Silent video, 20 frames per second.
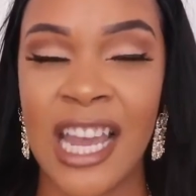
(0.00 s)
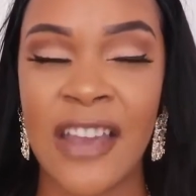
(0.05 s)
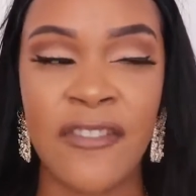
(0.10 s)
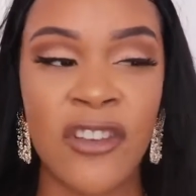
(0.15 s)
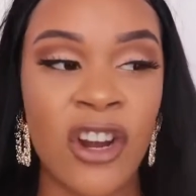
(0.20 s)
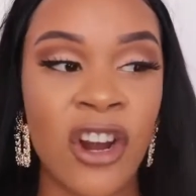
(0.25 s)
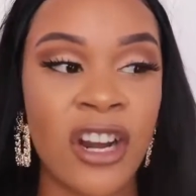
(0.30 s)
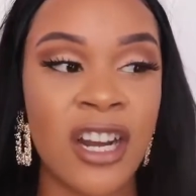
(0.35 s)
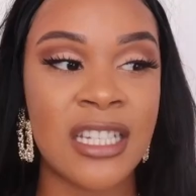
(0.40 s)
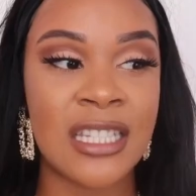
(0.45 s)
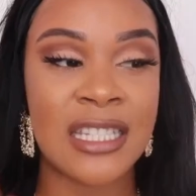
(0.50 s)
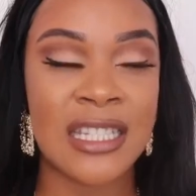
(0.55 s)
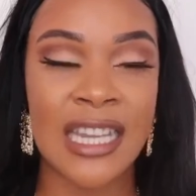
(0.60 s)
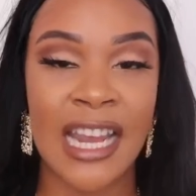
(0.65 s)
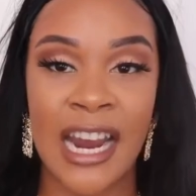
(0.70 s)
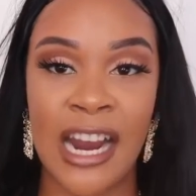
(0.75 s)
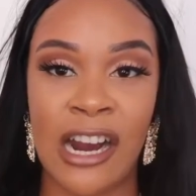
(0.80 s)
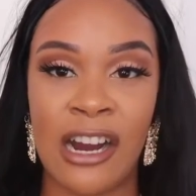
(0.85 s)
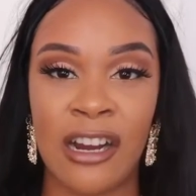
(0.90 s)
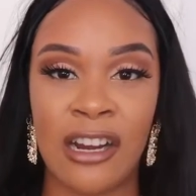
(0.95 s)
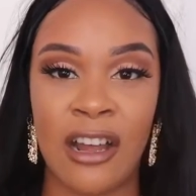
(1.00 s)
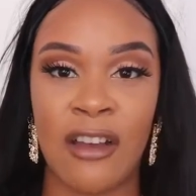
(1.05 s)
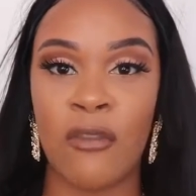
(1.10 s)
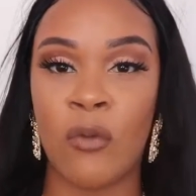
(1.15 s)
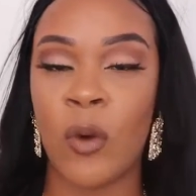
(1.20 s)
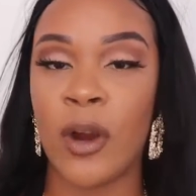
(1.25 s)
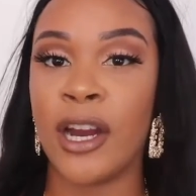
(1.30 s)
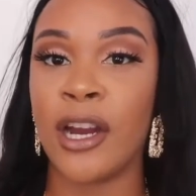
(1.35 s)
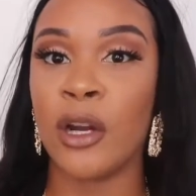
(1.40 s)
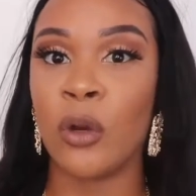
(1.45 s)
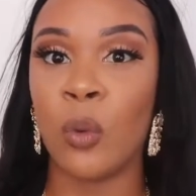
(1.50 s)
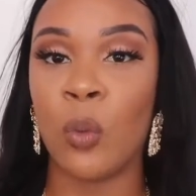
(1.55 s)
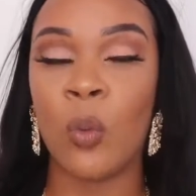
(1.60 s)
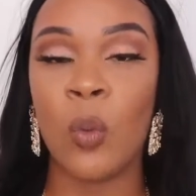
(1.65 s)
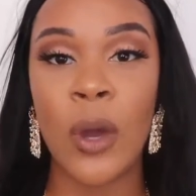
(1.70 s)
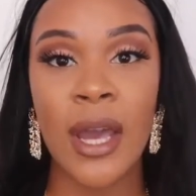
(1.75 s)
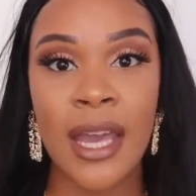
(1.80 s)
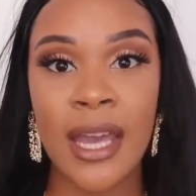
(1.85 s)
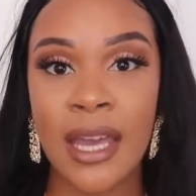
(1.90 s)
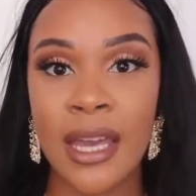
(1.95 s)
If you're scared of wearing
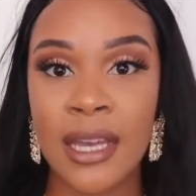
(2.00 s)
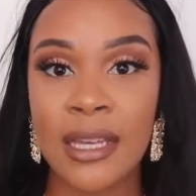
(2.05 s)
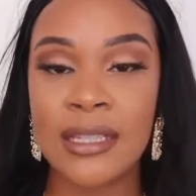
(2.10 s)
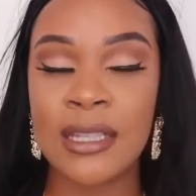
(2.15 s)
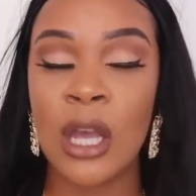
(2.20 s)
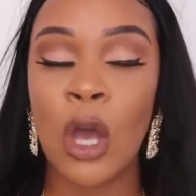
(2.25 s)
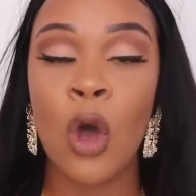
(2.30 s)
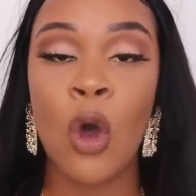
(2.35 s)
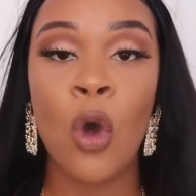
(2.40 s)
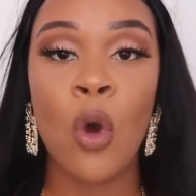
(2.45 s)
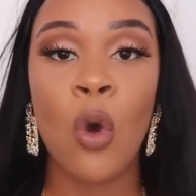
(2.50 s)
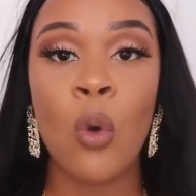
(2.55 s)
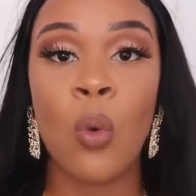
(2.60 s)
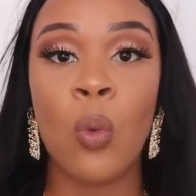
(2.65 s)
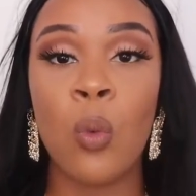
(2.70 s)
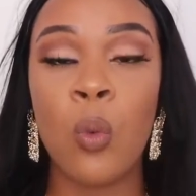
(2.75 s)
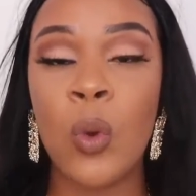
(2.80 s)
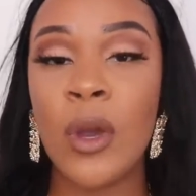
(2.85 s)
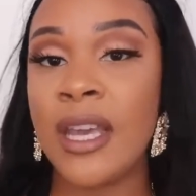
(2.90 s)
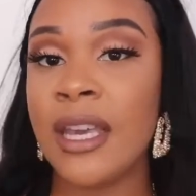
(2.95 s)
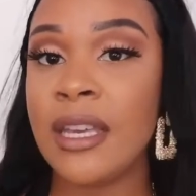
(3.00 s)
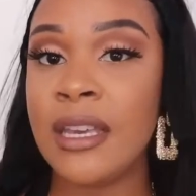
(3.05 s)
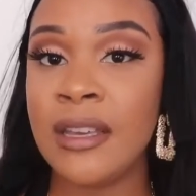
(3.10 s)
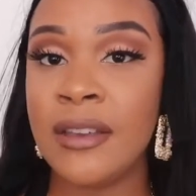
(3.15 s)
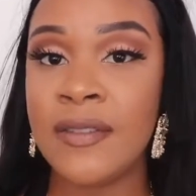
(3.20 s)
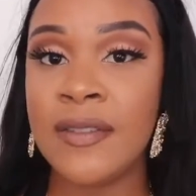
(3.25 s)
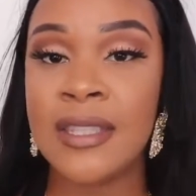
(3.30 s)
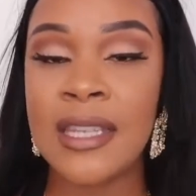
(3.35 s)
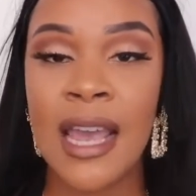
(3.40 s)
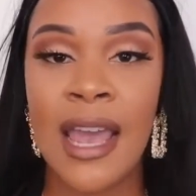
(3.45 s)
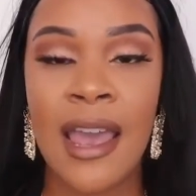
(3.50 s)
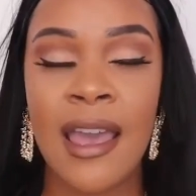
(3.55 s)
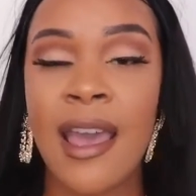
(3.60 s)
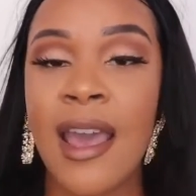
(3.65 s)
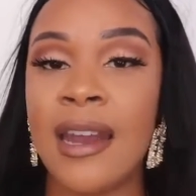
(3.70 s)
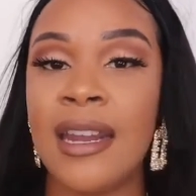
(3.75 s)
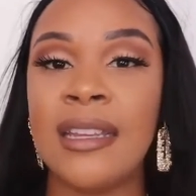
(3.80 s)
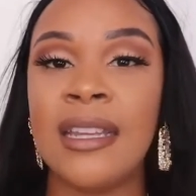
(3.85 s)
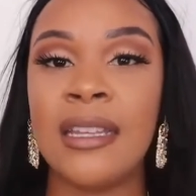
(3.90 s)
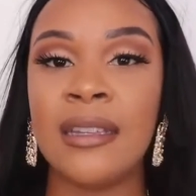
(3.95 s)
wigs, weaves,
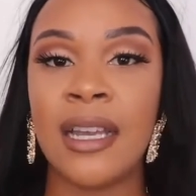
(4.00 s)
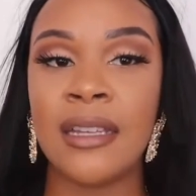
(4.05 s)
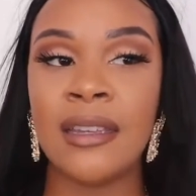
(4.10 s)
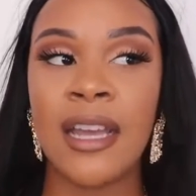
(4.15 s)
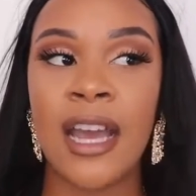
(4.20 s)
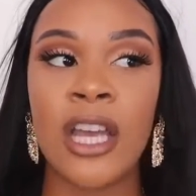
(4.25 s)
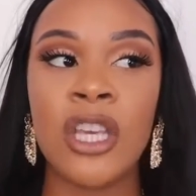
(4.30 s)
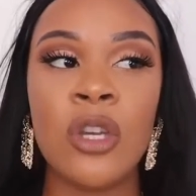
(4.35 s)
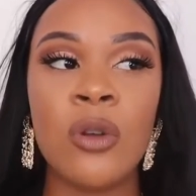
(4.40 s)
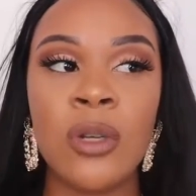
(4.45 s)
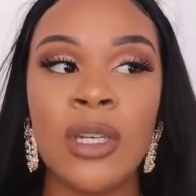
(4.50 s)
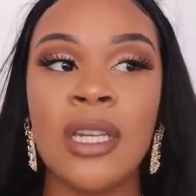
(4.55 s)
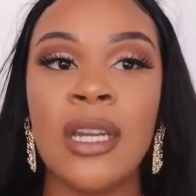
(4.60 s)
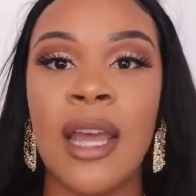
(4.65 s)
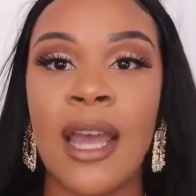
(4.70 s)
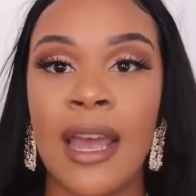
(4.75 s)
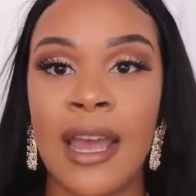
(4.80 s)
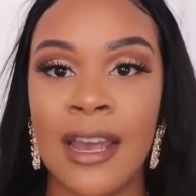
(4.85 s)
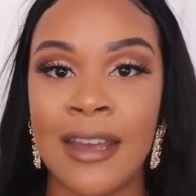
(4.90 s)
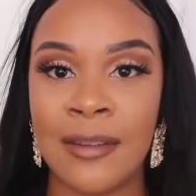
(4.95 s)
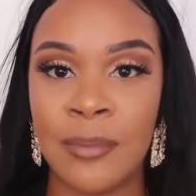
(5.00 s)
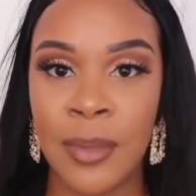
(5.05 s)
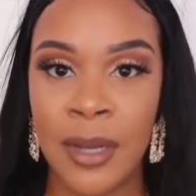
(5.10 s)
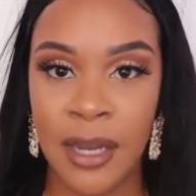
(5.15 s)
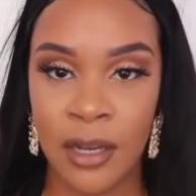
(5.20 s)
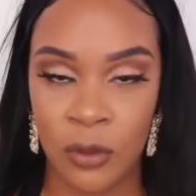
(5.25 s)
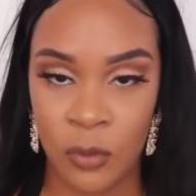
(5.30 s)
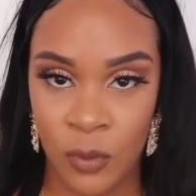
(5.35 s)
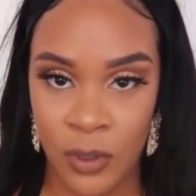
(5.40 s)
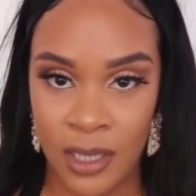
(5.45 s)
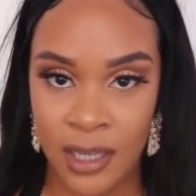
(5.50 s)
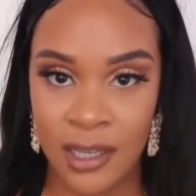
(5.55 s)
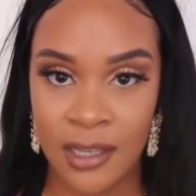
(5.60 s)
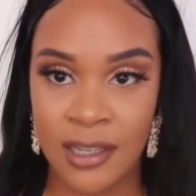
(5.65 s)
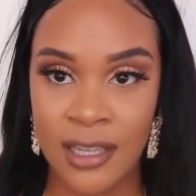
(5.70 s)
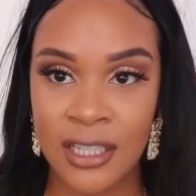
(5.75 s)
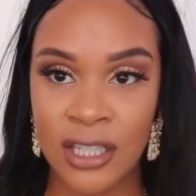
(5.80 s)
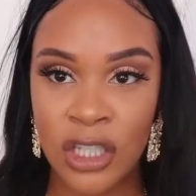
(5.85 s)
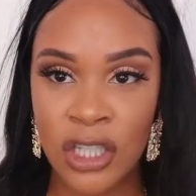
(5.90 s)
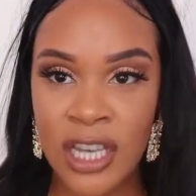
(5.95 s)
anything like that, you need a headband wig
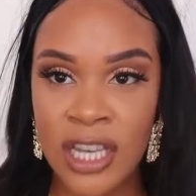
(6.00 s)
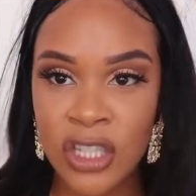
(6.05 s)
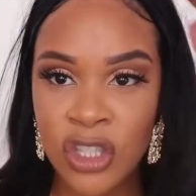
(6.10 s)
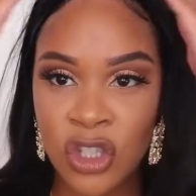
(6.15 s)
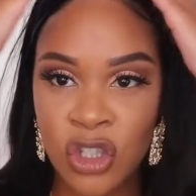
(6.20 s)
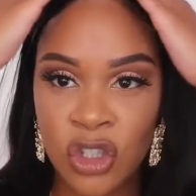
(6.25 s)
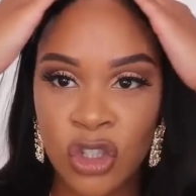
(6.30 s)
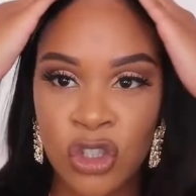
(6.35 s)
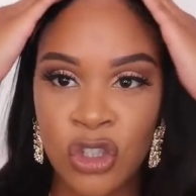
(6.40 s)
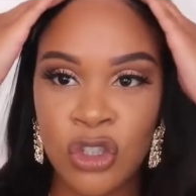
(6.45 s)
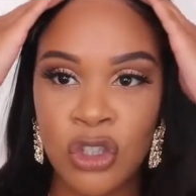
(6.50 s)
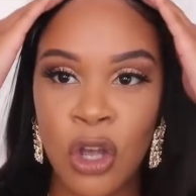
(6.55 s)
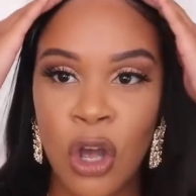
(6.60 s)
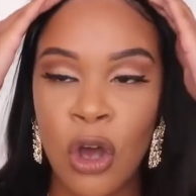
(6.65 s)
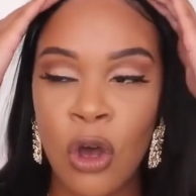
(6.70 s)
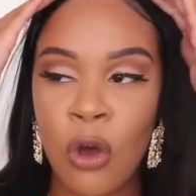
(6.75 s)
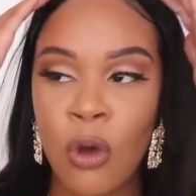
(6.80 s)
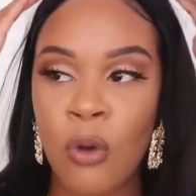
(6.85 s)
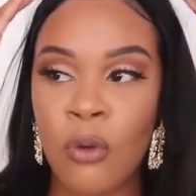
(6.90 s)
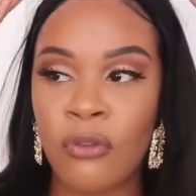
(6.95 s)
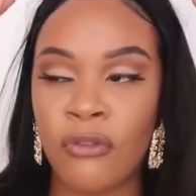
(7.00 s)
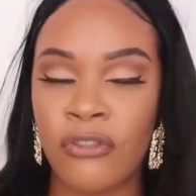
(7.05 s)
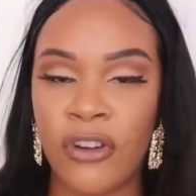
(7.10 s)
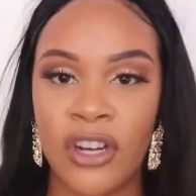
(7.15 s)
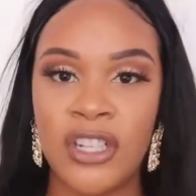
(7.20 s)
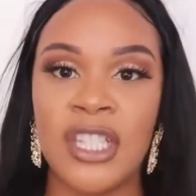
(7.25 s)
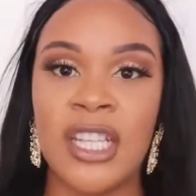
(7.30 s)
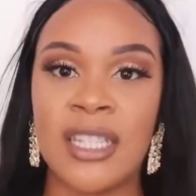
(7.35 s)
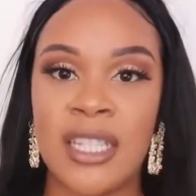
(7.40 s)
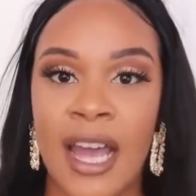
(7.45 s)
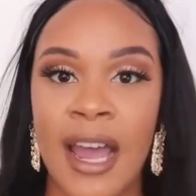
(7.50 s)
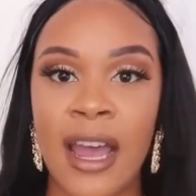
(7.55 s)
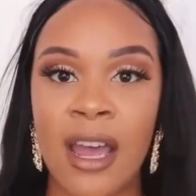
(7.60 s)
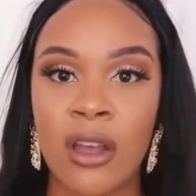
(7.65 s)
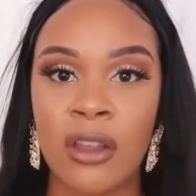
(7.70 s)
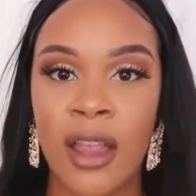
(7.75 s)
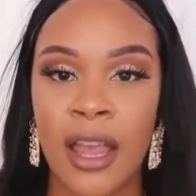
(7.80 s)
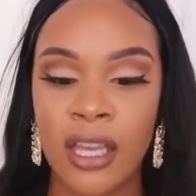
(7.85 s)
because it's so versatile.